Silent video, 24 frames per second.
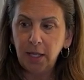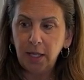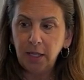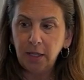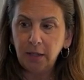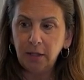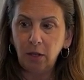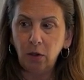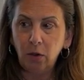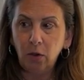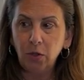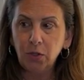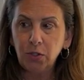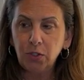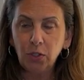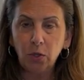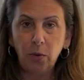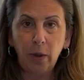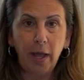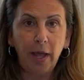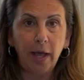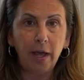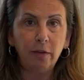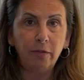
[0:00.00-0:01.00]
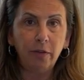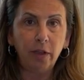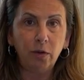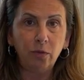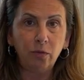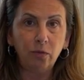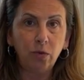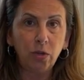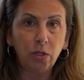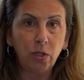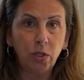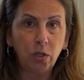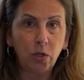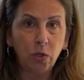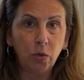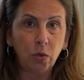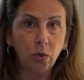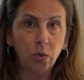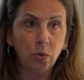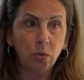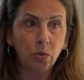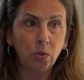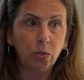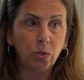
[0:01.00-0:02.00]
They also have a really
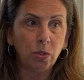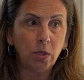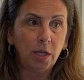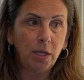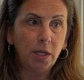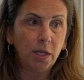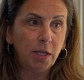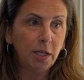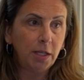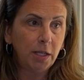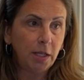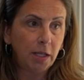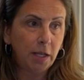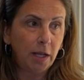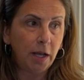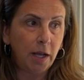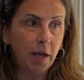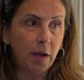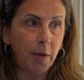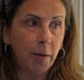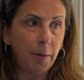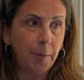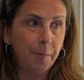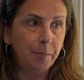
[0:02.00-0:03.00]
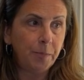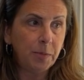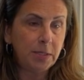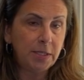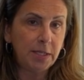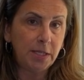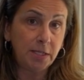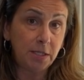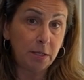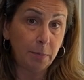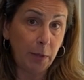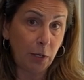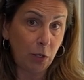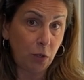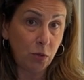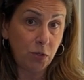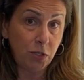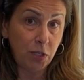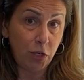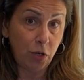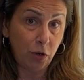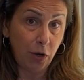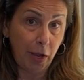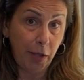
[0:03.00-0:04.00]
cool um, system that goes
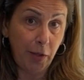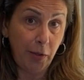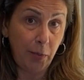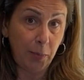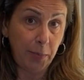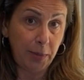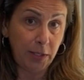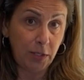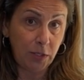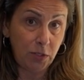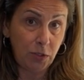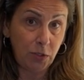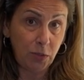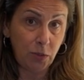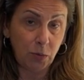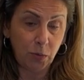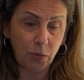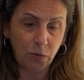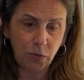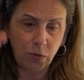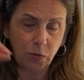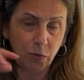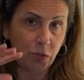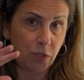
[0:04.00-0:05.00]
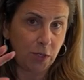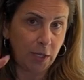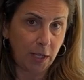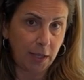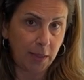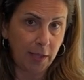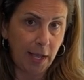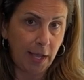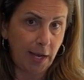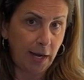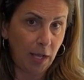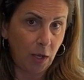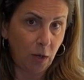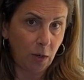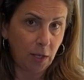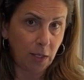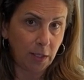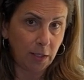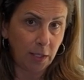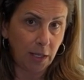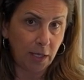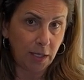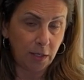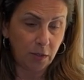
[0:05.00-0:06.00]
in your helmet too. So check that out
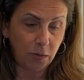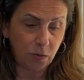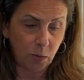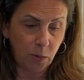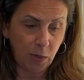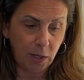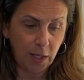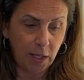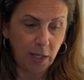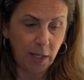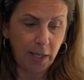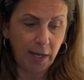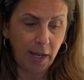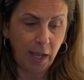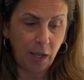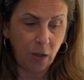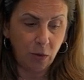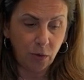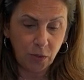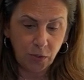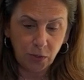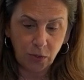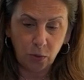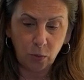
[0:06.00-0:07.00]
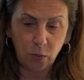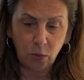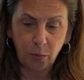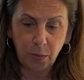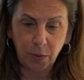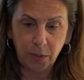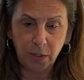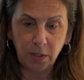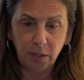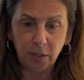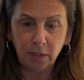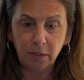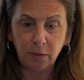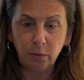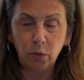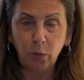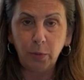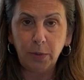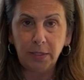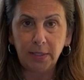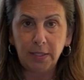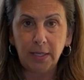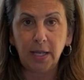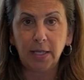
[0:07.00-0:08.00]
online as well. And I also will be, will
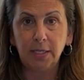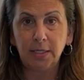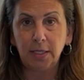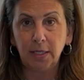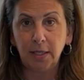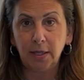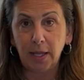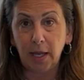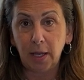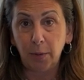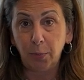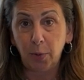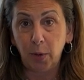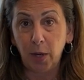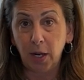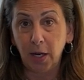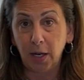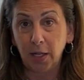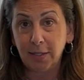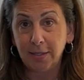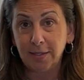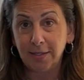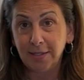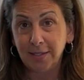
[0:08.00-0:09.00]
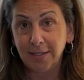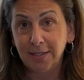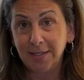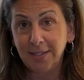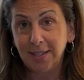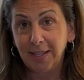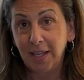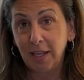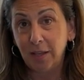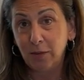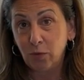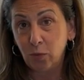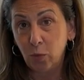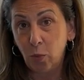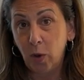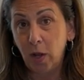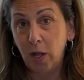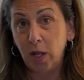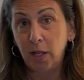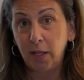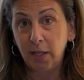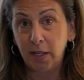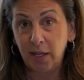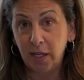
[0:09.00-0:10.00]
be testing that product as
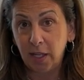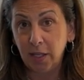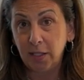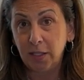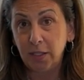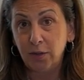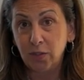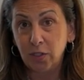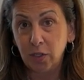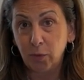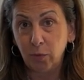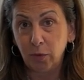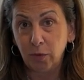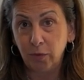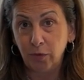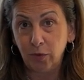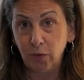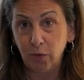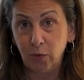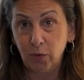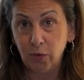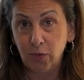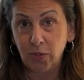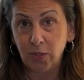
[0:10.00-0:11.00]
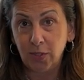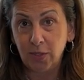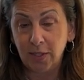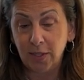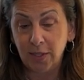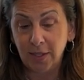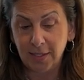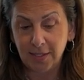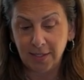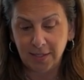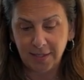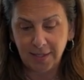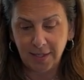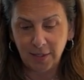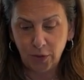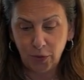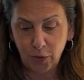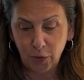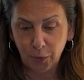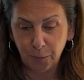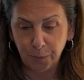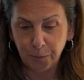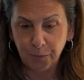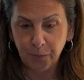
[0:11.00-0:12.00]
well. And I'll leave some reviews to this
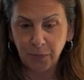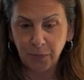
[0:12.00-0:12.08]
too.